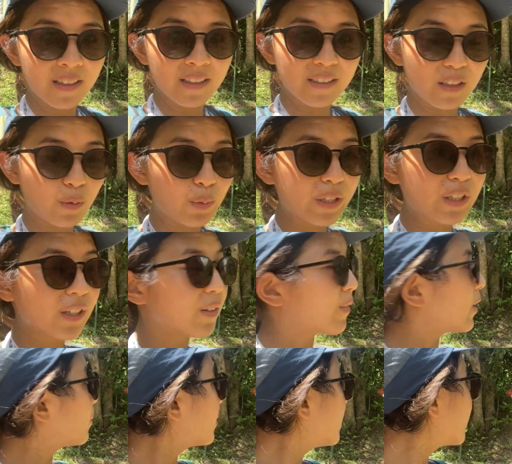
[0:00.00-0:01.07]
So we could have
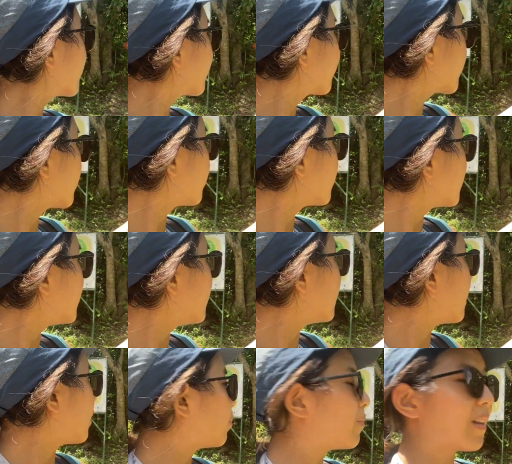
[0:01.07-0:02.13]
come here from the
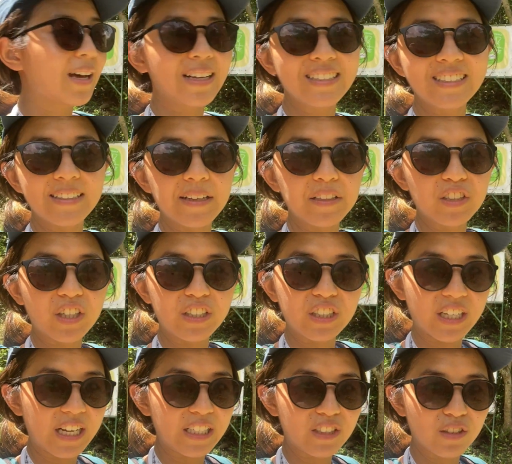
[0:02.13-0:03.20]
Lions Nature
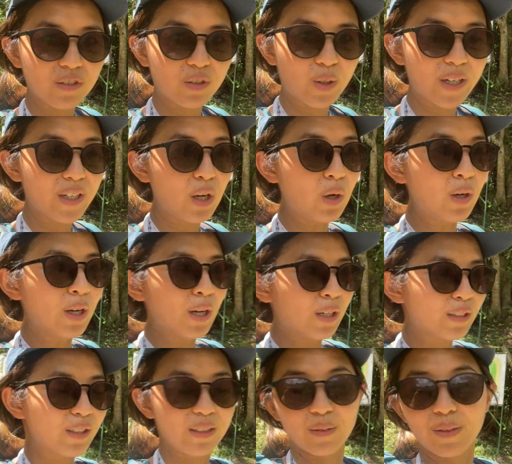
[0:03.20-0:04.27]
Educational Trail.
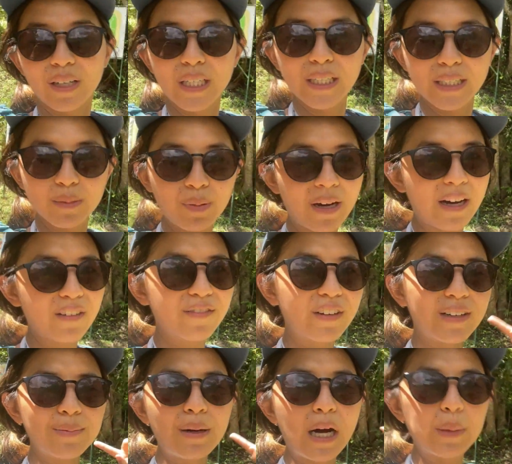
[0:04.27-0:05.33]
So it's a really nice park,
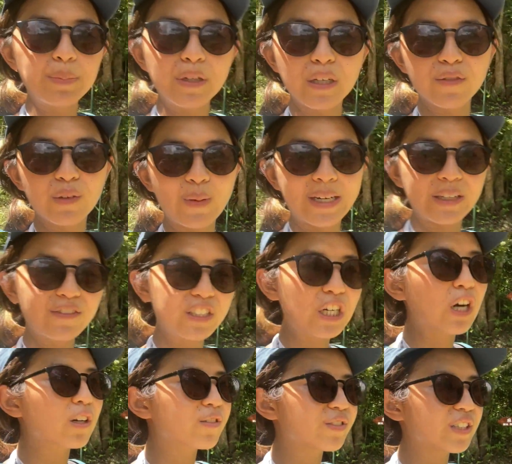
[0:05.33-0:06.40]
very popular for wedding
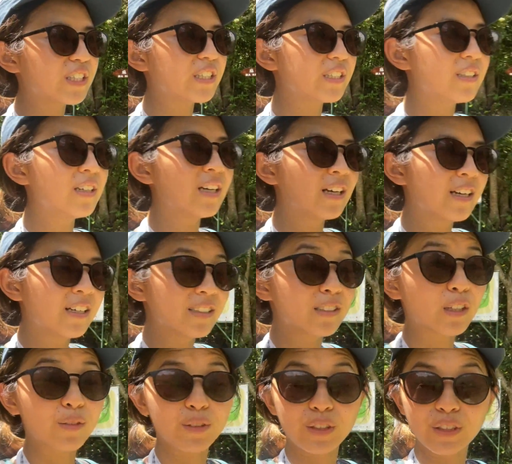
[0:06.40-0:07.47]
photography.
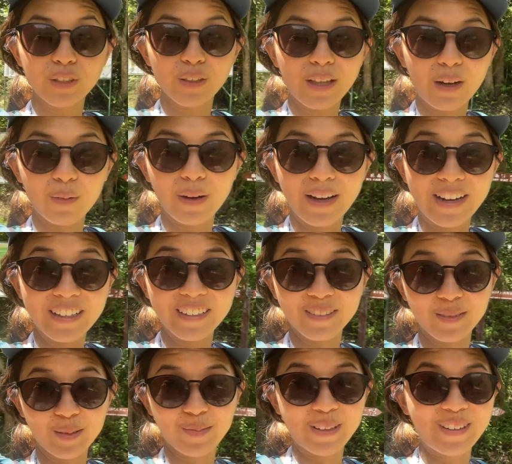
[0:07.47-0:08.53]
So if you do go that way,
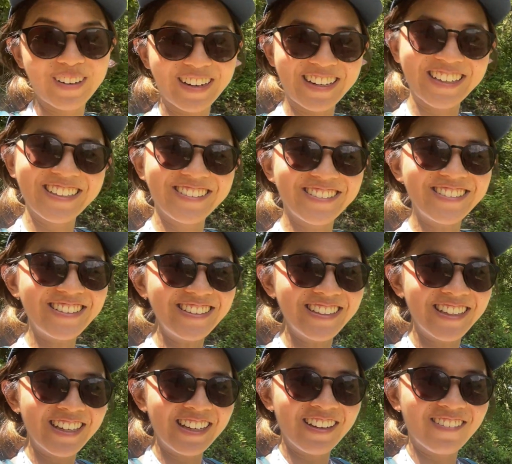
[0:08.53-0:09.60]
it will be really cool.
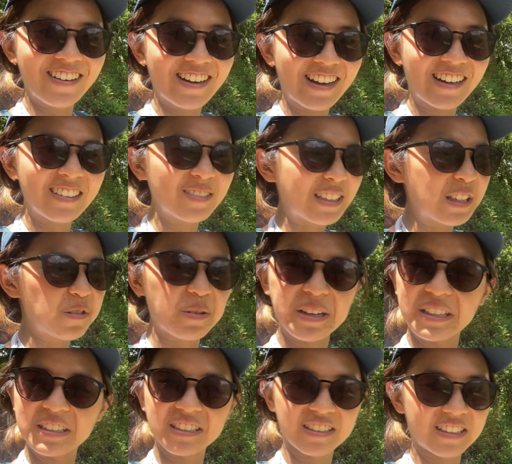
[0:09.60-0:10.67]
But either
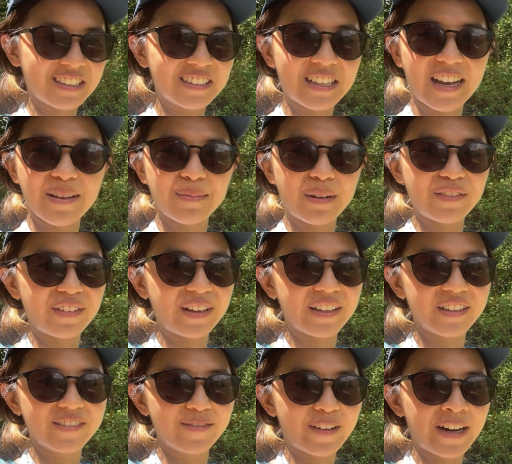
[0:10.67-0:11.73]
way is the same, I
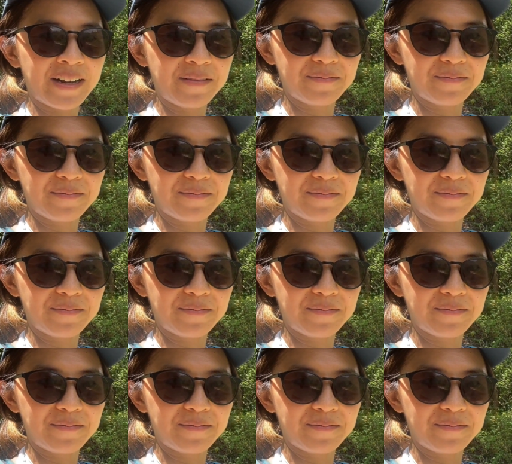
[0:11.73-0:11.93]
think, right?